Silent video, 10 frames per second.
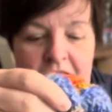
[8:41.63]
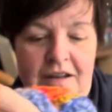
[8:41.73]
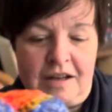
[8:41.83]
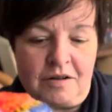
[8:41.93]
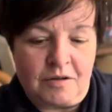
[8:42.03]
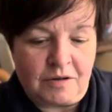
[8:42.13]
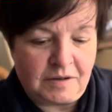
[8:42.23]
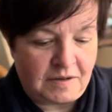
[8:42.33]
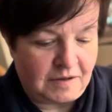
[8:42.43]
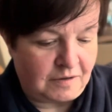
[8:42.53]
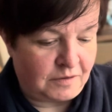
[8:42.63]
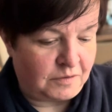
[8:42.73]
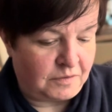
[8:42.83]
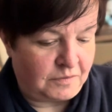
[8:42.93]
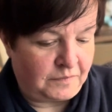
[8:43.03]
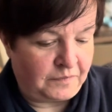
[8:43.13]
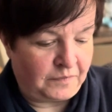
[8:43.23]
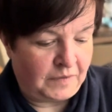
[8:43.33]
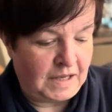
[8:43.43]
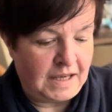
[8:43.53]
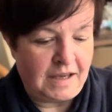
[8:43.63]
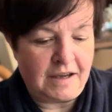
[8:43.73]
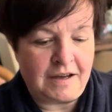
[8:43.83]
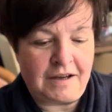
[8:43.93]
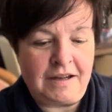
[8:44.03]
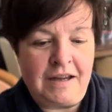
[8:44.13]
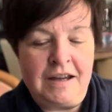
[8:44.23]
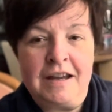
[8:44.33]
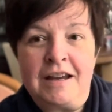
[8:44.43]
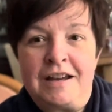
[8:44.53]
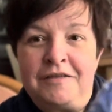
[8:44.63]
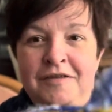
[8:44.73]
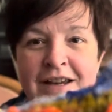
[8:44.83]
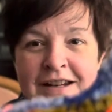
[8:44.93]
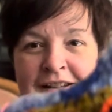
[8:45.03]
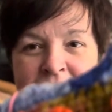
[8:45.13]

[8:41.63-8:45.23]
And also here I've added